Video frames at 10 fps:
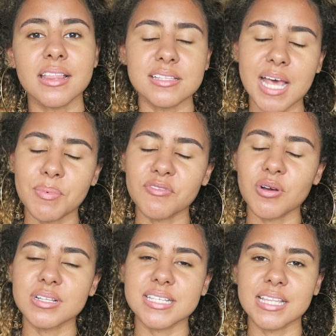the type of
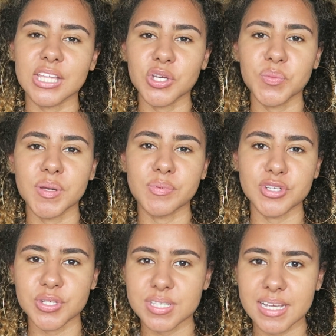content that you'll be
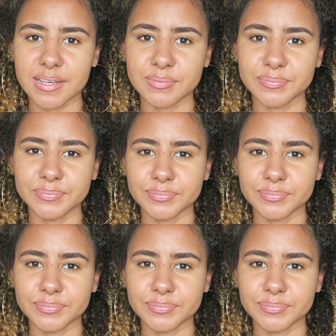producing.